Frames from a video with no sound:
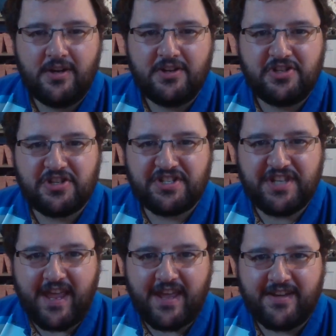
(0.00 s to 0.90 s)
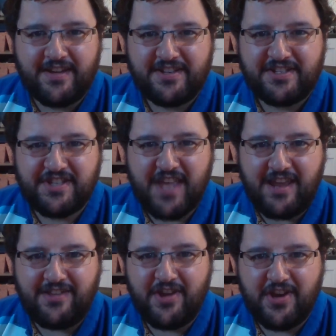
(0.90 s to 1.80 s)
Just say it.
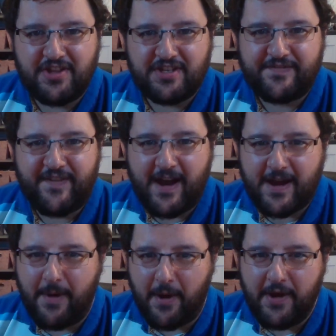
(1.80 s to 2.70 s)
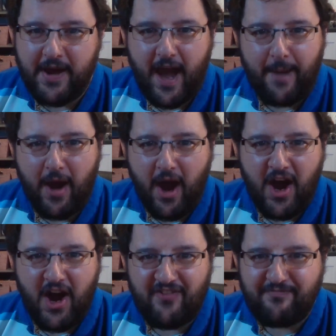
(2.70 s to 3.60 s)
Say the earth is flat. Come on, I'm at
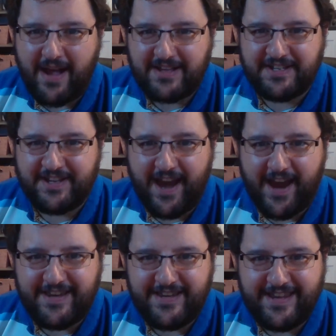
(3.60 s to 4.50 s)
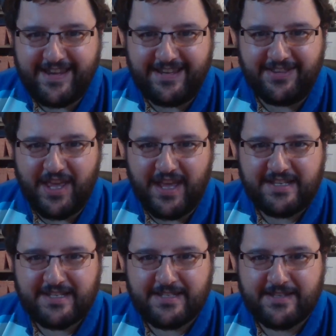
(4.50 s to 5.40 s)
half mast here. I need
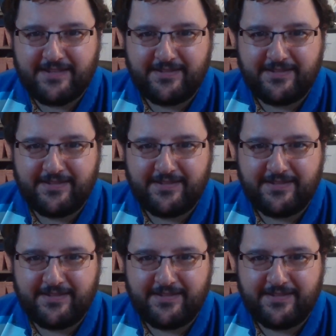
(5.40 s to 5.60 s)
this.